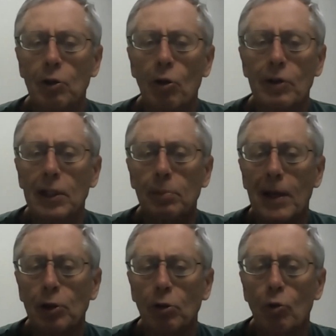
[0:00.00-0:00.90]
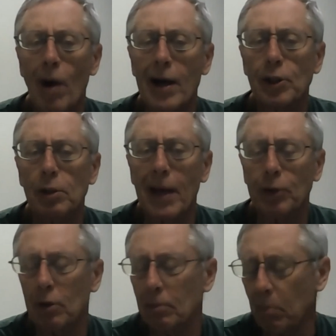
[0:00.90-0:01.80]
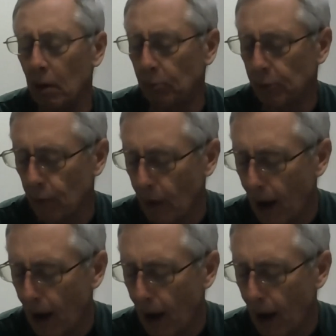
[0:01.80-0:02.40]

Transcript: You don't need special wide spectrum bulbs for